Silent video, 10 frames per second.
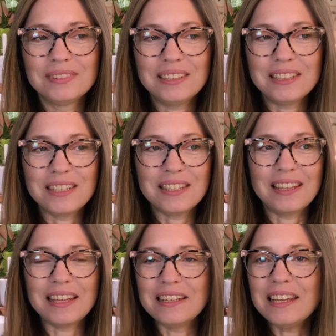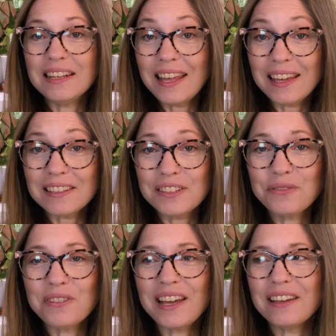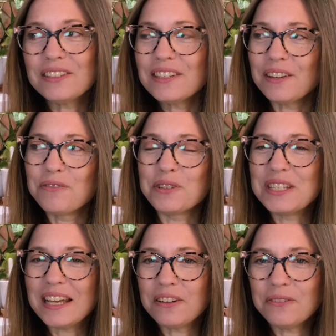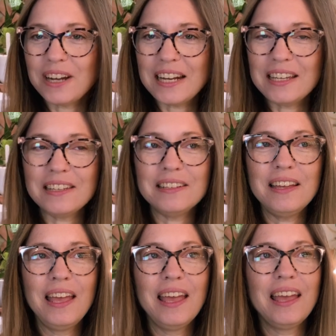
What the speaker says: just like knickknacks for the house, like for decorating.